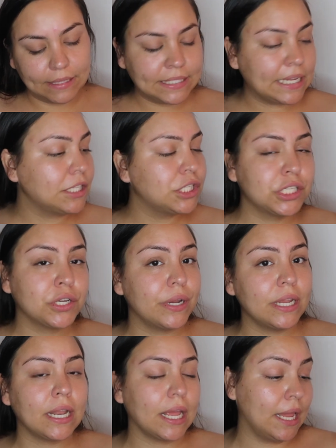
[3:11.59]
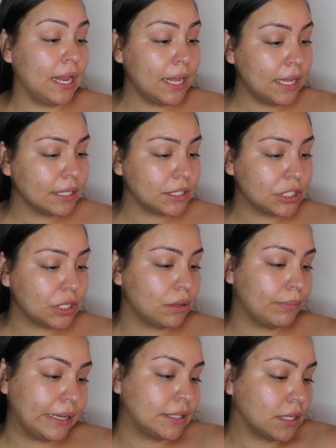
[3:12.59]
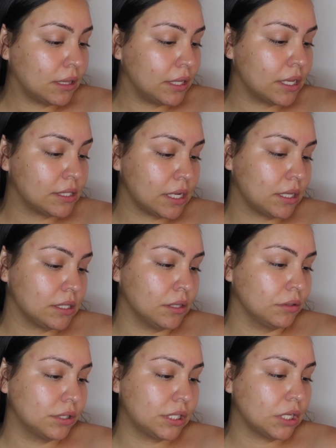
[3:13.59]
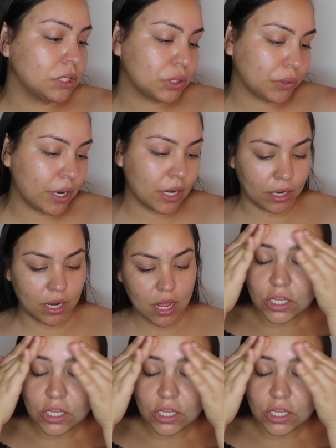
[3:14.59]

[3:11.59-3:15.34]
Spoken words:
sunscreen in it. So basically it's like a little sunscreen.